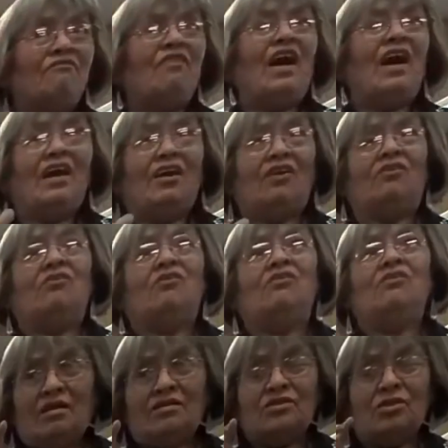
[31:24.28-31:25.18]
fire.
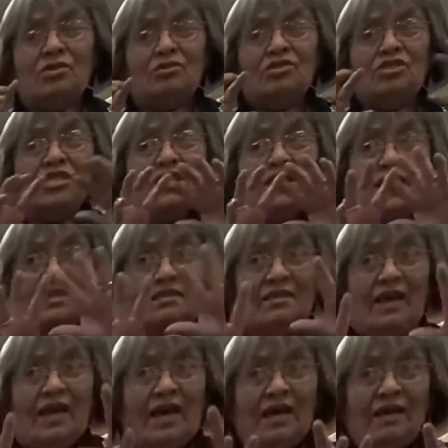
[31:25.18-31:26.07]
So she
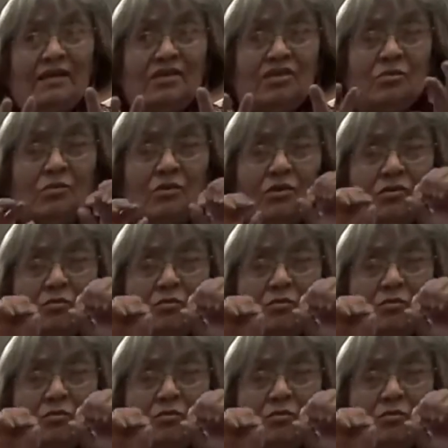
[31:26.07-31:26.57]
did that. She put